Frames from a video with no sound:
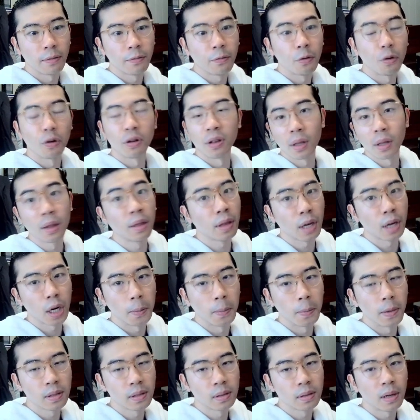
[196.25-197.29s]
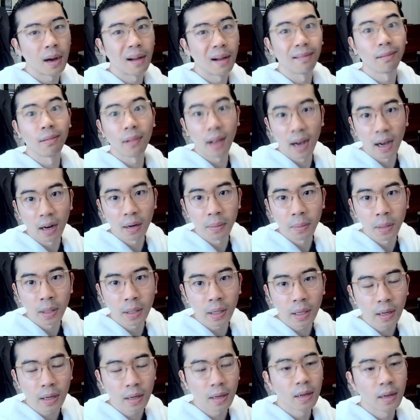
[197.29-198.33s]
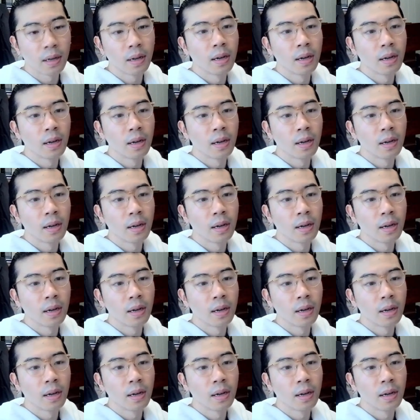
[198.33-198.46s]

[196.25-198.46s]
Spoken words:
for Ethereum, it's not a lot of money.